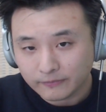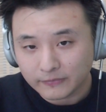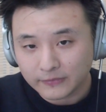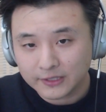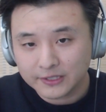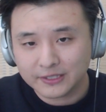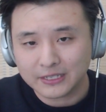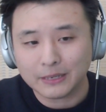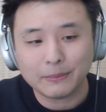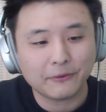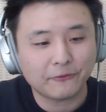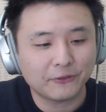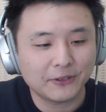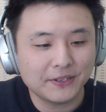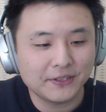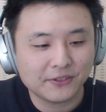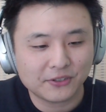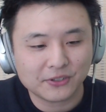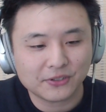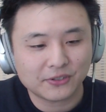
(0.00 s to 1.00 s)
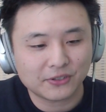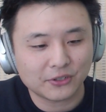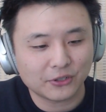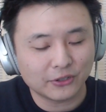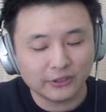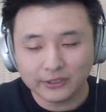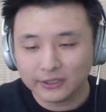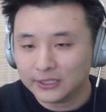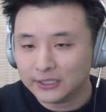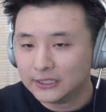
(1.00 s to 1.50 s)
Set Me Free is just
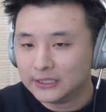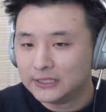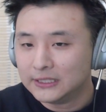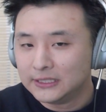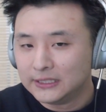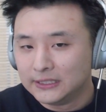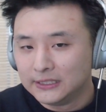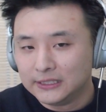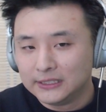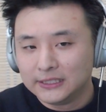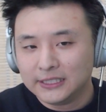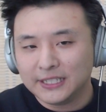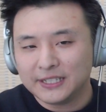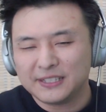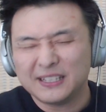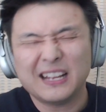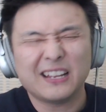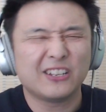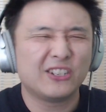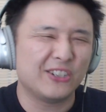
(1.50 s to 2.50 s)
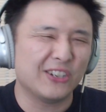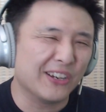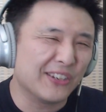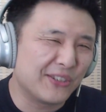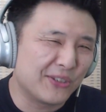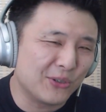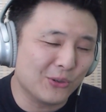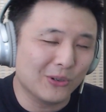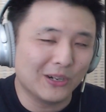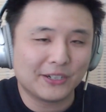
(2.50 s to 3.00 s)
your, it's not
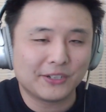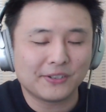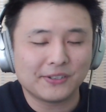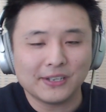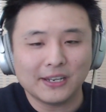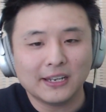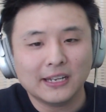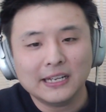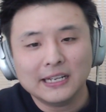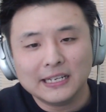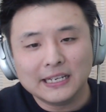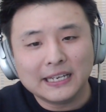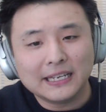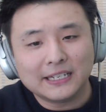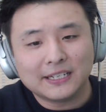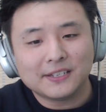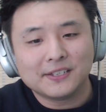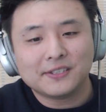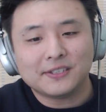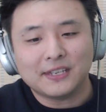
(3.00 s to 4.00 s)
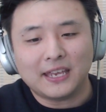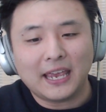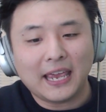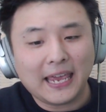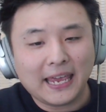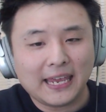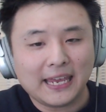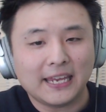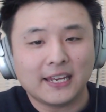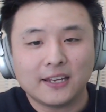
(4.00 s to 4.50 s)
just your, I should say. It is
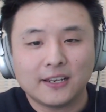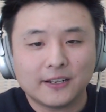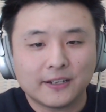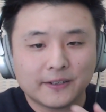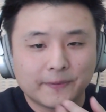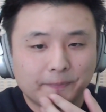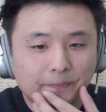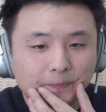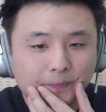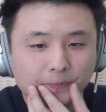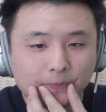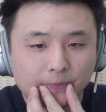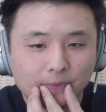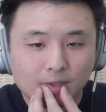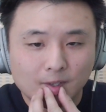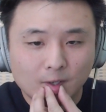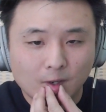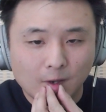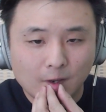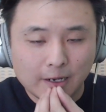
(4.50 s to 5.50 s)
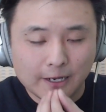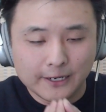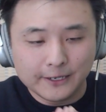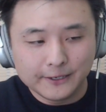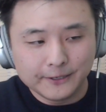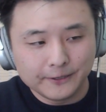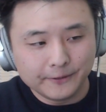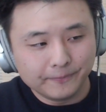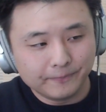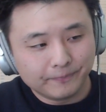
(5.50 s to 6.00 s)
a,
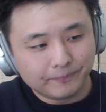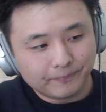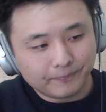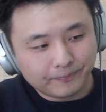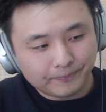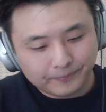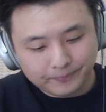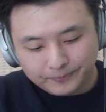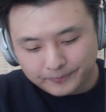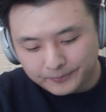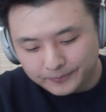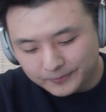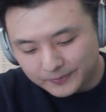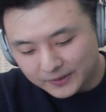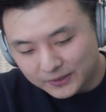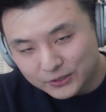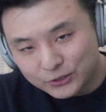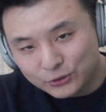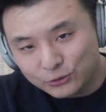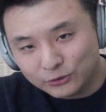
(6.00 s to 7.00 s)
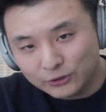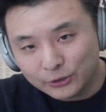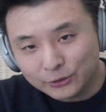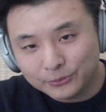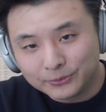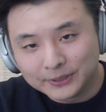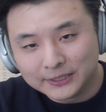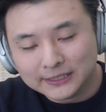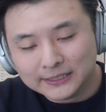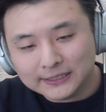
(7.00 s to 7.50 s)
it's too low.
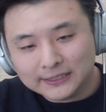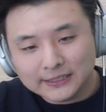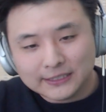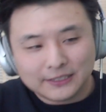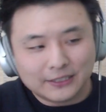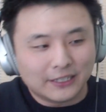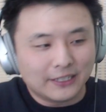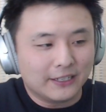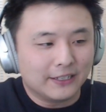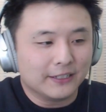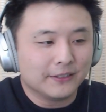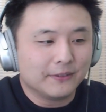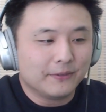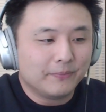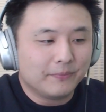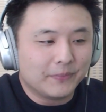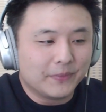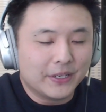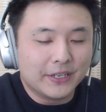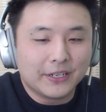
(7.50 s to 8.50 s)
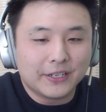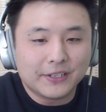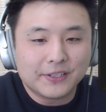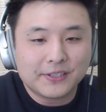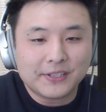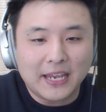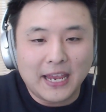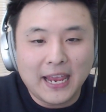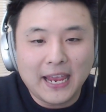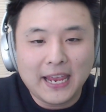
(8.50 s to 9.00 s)
It
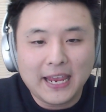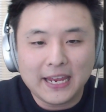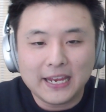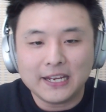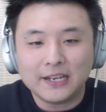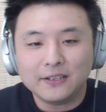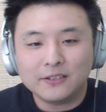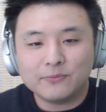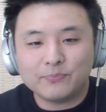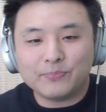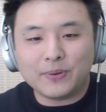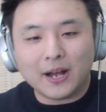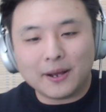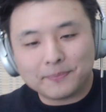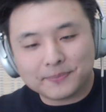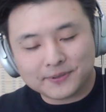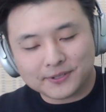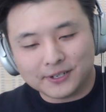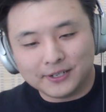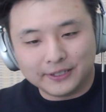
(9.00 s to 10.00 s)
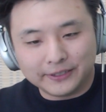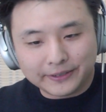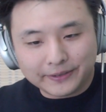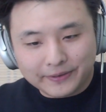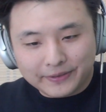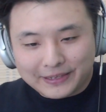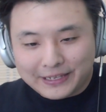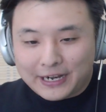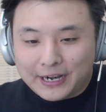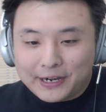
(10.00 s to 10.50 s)
is a pop song
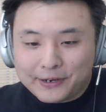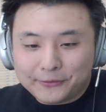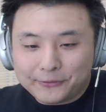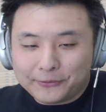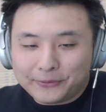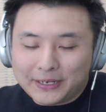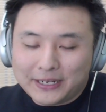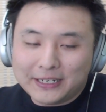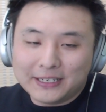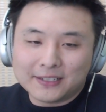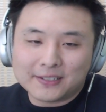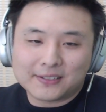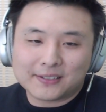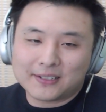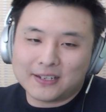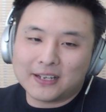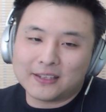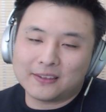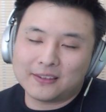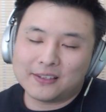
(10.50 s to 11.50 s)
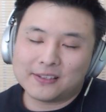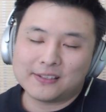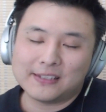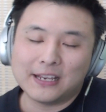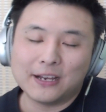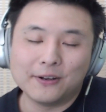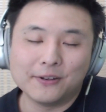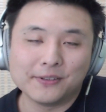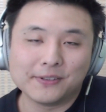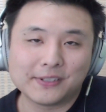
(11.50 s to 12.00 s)
that and it's got the
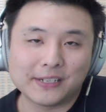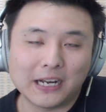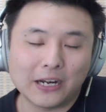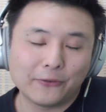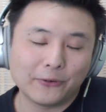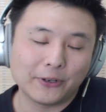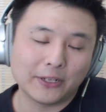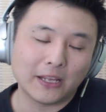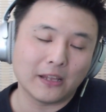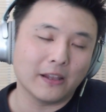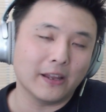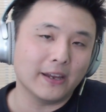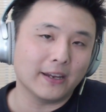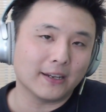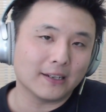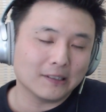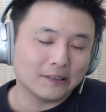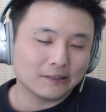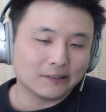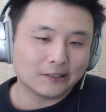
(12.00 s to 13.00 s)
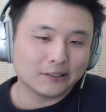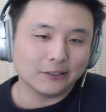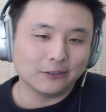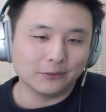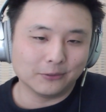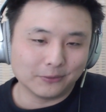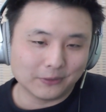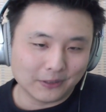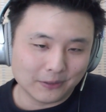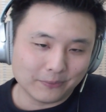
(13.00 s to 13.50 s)
sounds that I really like.
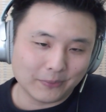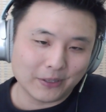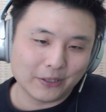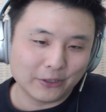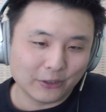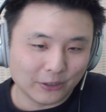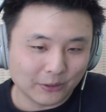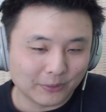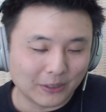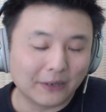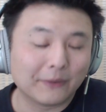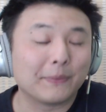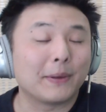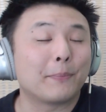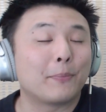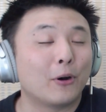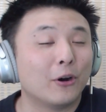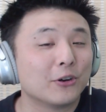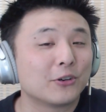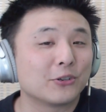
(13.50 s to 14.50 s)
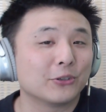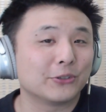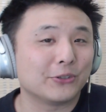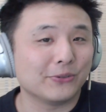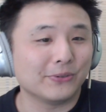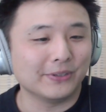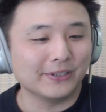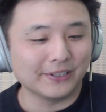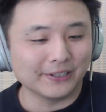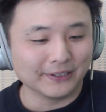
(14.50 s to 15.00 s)
So I'm gonna be partial
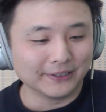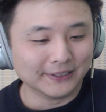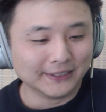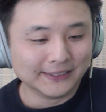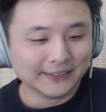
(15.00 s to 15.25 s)
to